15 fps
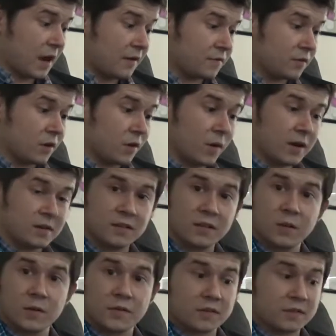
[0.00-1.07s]
I have no
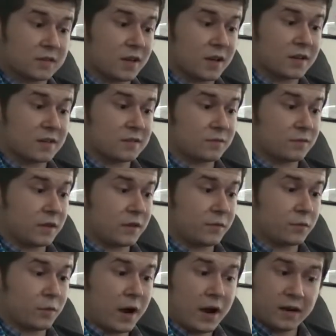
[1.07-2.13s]
idea what this guy is
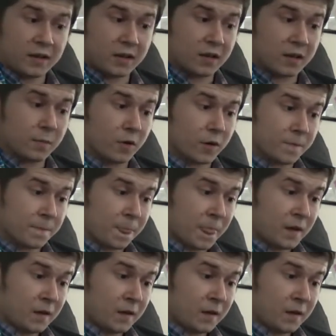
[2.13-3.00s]
even writing anymore.